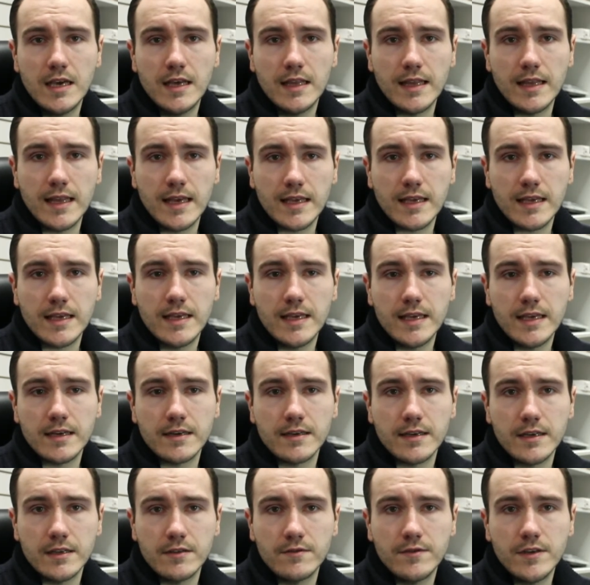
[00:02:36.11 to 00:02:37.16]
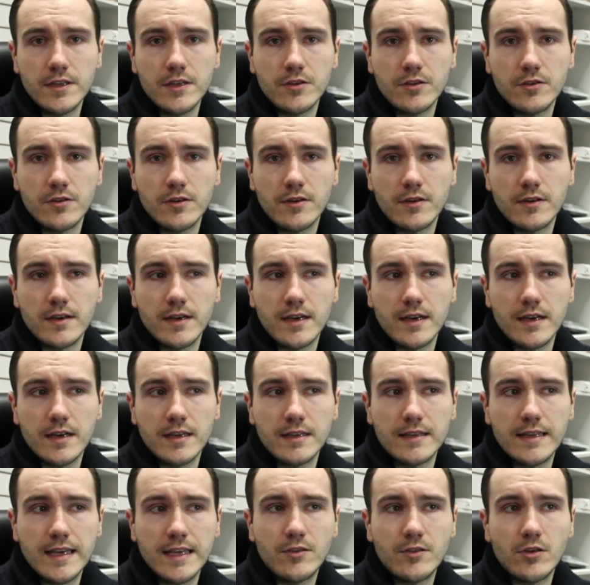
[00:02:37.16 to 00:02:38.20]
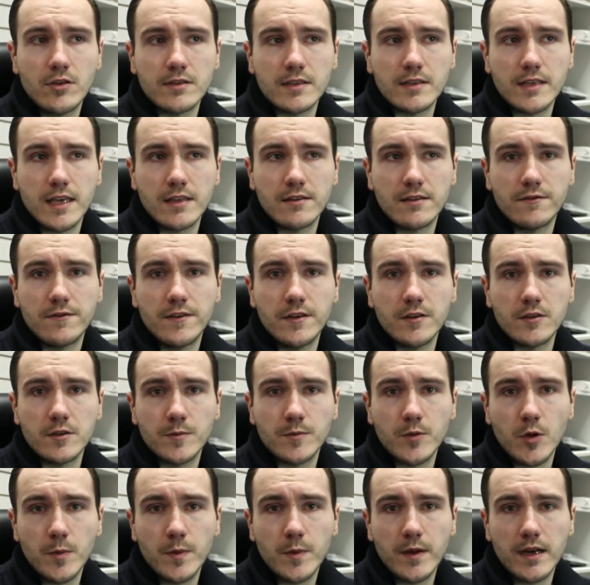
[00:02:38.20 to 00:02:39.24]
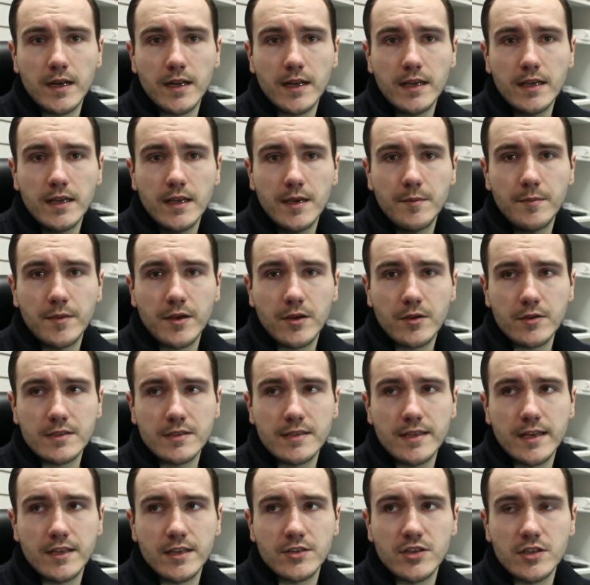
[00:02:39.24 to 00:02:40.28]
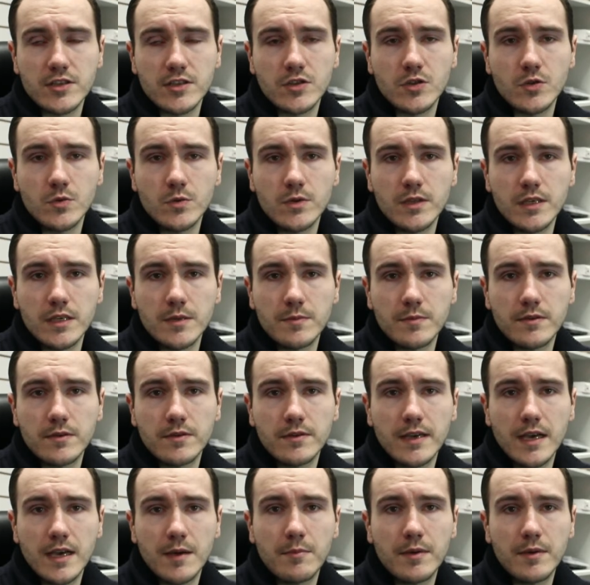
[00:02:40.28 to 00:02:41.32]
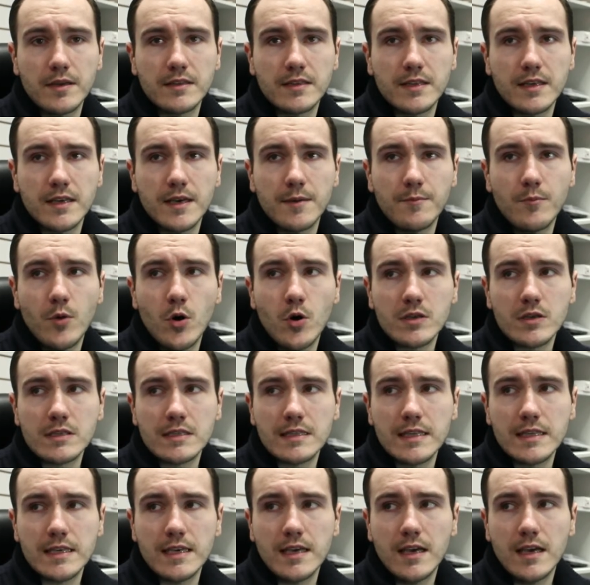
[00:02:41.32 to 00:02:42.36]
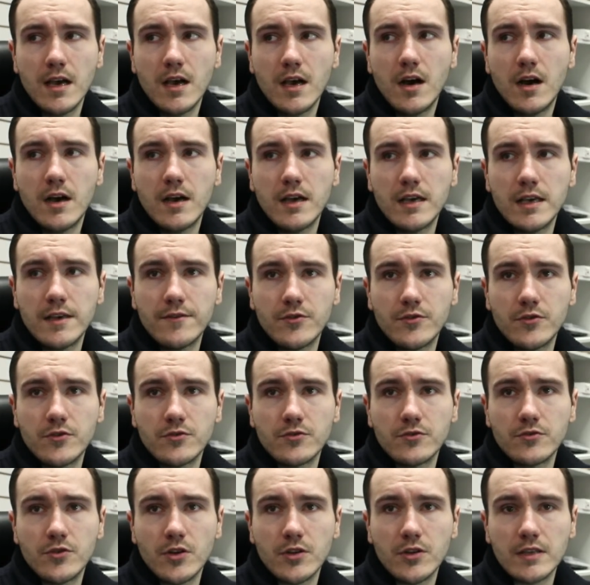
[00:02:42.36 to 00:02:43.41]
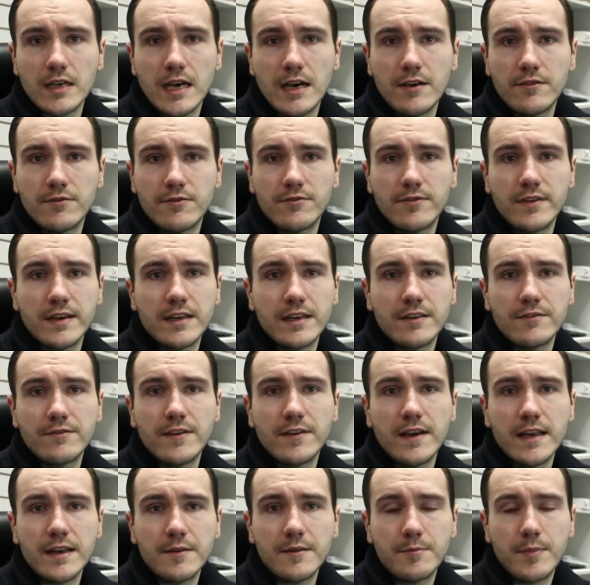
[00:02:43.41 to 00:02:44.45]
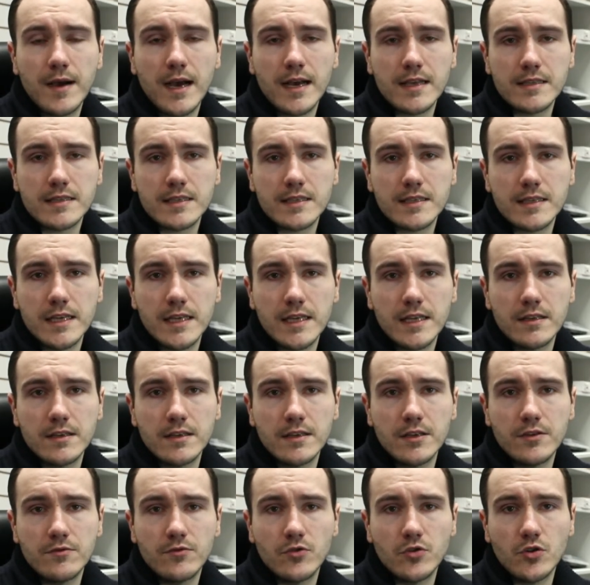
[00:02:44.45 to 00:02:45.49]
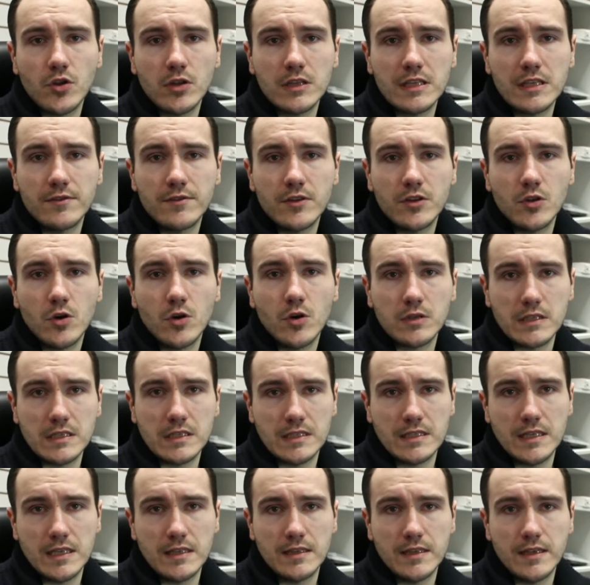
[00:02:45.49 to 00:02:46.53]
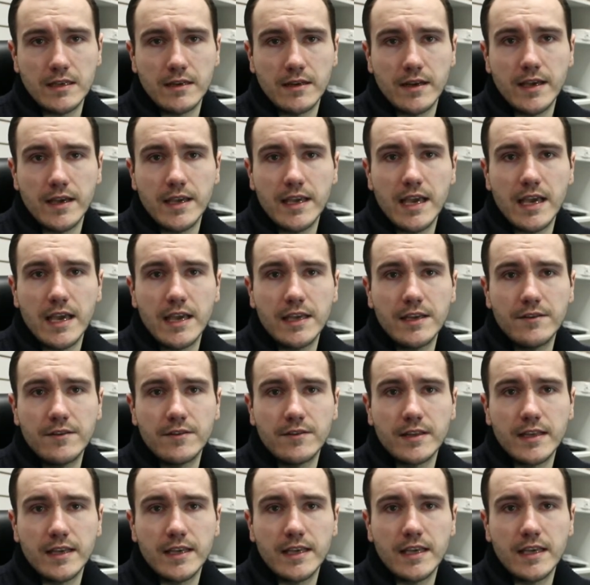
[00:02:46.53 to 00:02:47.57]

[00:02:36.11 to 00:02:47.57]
like here in video, they don't get filled properly because they're just too deep, yeah. But mostly if you don't have very bad screen, you will not even notice that there even